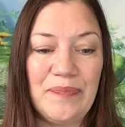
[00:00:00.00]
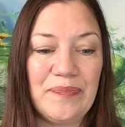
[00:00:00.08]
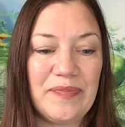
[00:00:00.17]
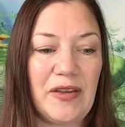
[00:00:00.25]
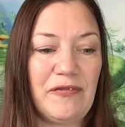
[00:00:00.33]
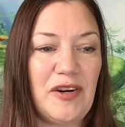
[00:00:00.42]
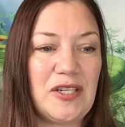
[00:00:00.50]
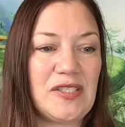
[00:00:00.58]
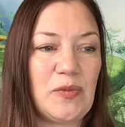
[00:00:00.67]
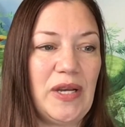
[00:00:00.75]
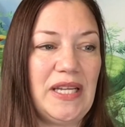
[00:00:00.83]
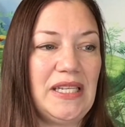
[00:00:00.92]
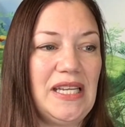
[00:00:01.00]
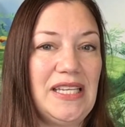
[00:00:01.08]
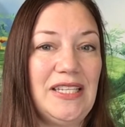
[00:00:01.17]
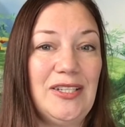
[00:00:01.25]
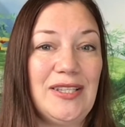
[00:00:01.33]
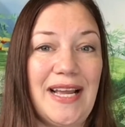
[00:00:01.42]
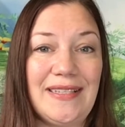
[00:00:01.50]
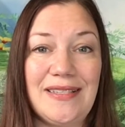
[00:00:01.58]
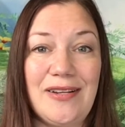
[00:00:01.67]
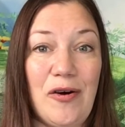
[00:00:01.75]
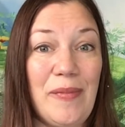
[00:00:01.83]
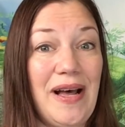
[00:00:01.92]
The first one you'd like to
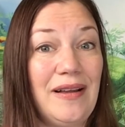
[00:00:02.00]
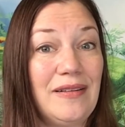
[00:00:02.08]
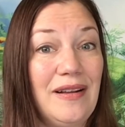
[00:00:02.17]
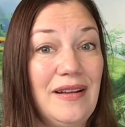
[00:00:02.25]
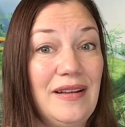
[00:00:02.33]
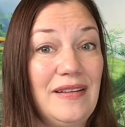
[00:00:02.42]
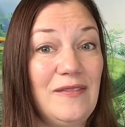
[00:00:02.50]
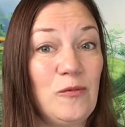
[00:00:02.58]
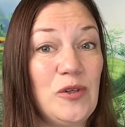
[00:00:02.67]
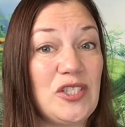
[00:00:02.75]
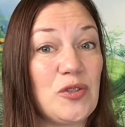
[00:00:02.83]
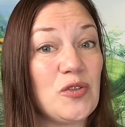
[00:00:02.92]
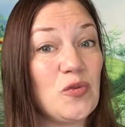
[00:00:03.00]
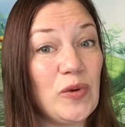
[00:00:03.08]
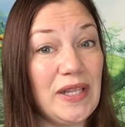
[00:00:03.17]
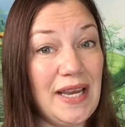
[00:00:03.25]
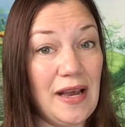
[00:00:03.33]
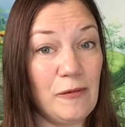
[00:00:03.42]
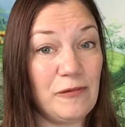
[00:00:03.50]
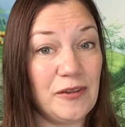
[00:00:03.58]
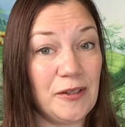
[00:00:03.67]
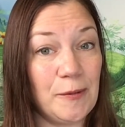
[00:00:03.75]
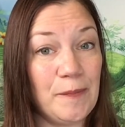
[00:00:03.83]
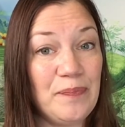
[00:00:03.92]
know about, which is really
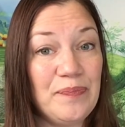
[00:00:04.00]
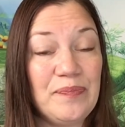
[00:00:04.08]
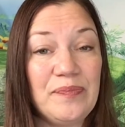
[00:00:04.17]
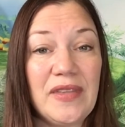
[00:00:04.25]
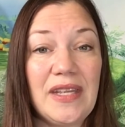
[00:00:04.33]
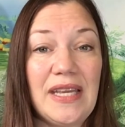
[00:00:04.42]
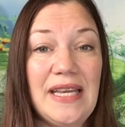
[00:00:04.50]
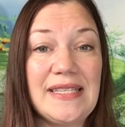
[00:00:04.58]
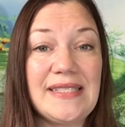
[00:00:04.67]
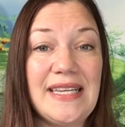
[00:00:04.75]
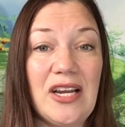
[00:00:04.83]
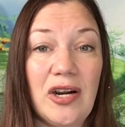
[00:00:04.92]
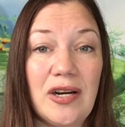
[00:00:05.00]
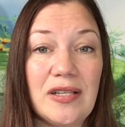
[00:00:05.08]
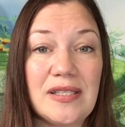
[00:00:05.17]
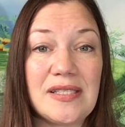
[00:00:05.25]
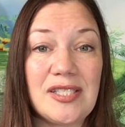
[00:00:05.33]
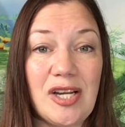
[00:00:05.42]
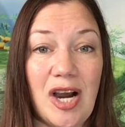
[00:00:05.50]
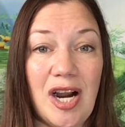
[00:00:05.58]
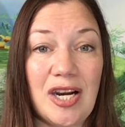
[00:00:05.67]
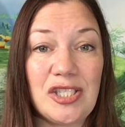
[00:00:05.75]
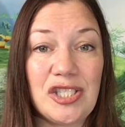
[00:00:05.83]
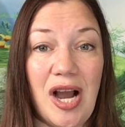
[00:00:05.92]
helpful, is the Earth Star
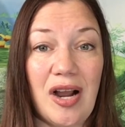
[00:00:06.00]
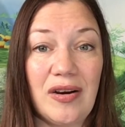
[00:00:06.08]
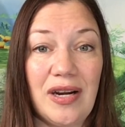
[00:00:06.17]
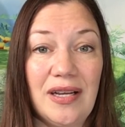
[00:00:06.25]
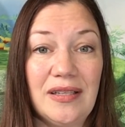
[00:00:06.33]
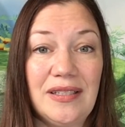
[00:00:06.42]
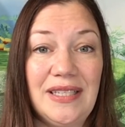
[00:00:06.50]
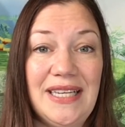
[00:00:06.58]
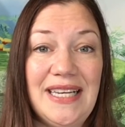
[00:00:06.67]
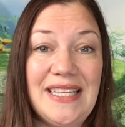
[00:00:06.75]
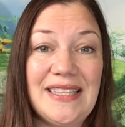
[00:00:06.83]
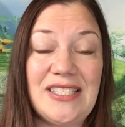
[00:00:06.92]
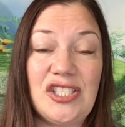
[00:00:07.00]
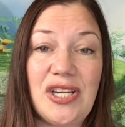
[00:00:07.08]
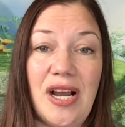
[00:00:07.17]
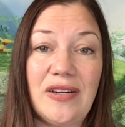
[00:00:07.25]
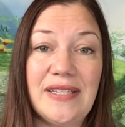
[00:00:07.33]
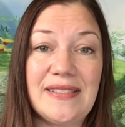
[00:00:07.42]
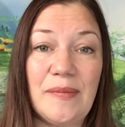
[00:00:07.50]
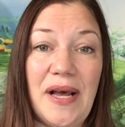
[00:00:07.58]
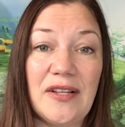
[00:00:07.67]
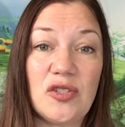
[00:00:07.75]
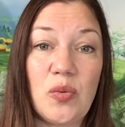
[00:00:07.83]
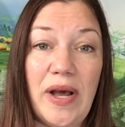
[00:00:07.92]
Chakra. This chakra is
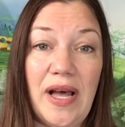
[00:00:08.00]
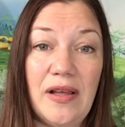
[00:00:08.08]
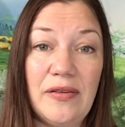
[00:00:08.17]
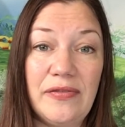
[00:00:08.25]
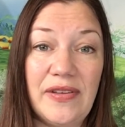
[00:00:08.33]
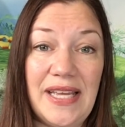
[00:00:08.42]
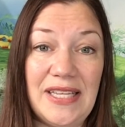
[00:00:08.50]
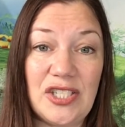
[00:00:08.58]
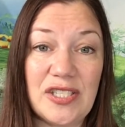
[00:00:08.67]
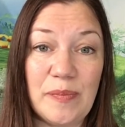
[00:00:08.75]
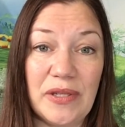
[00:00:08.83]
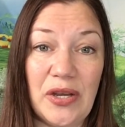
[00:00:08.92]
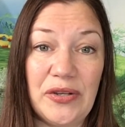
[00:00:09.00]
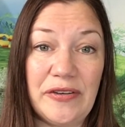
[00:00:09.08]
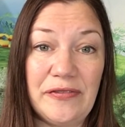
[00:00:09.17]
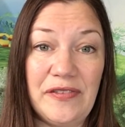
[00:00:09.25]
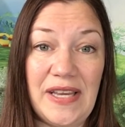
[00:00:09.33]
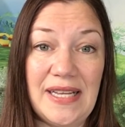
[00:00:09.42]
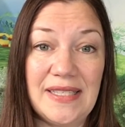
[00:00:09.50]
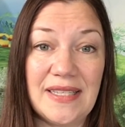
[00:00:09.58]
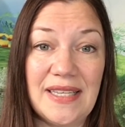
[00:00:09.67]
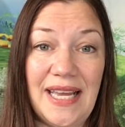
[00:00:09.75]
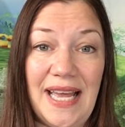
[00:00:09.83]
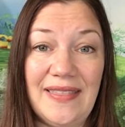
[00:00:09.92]
about 12 inches below your feet,
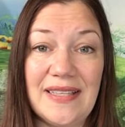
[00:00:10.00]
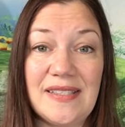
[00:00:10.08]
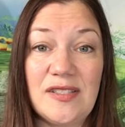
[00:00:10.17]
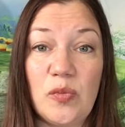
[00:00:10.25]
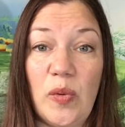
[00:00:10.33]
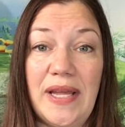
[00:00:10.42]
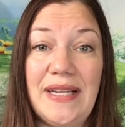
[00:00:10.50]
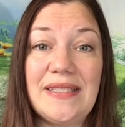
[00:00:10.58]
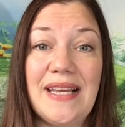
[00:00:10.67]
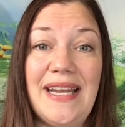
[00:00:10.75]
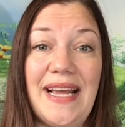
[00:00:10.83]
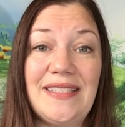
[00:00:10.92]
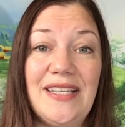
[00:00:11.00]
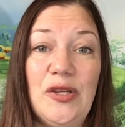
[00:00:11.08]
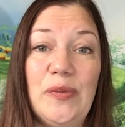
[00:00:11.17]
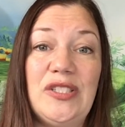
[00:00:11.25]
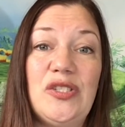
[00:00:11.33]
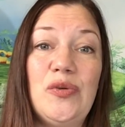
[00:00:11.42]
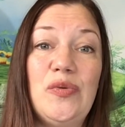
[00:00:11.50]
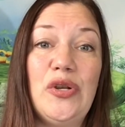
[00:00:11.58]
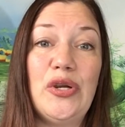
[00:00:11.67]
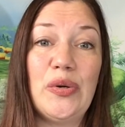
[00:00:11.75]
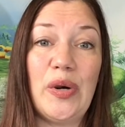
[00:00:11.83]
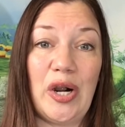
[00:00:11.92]
and this is what is connecting you into
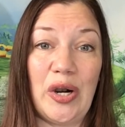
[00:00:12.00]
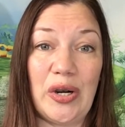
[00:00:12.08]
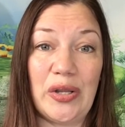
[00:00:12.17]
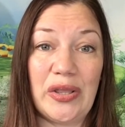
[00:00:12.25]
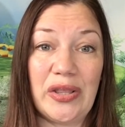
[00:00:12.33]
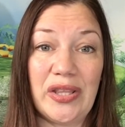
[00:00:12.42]
New Earth.